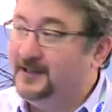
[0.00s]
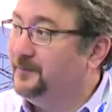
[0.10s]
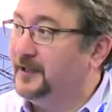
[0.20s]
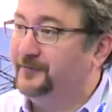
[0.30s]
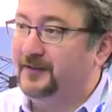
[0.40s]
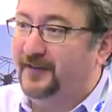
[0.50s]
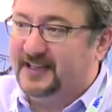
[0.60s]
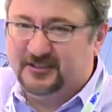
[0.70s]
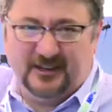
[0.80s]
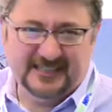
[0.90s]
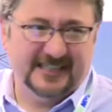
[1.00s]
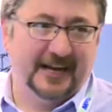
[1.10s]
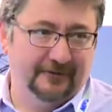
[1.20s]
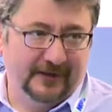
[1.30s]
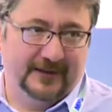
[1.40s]
But we vectorized
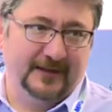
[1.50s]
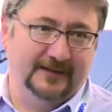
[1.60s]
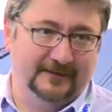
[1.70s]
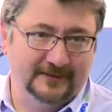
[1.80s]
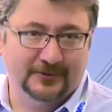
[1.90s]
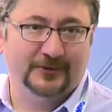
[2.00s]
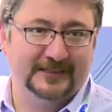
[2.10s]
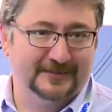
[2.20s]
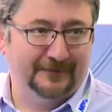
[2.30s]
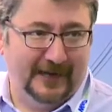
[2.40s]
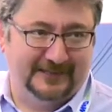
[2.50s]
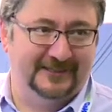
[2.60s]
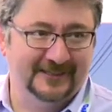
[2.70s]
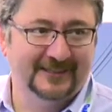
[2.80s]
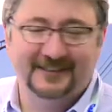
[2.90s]
everything, so it is fast.